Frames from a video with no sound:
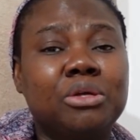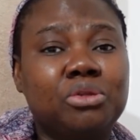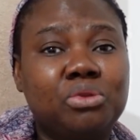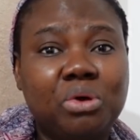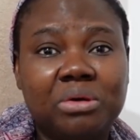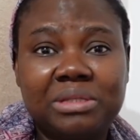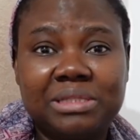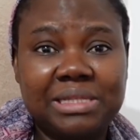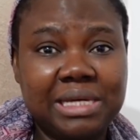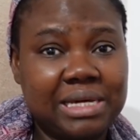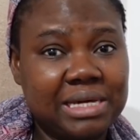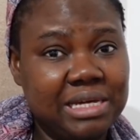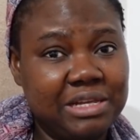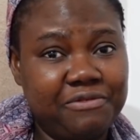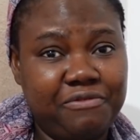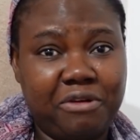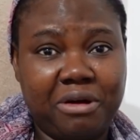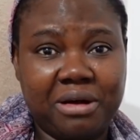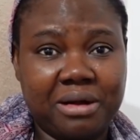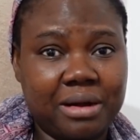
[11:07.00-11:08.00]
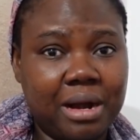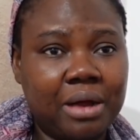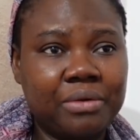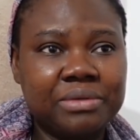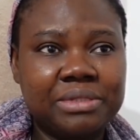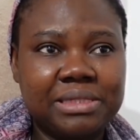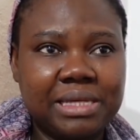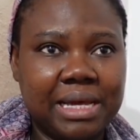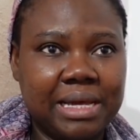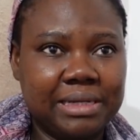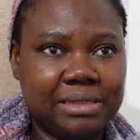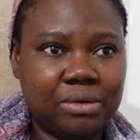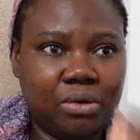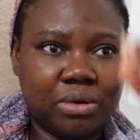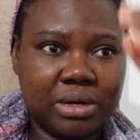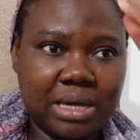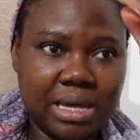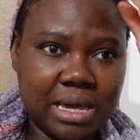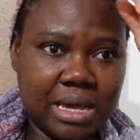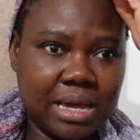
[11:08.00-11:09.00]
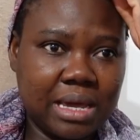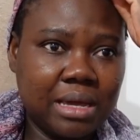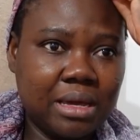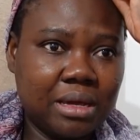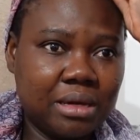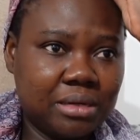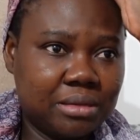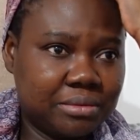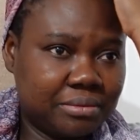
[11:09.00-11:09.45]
don't take it for granted, okay?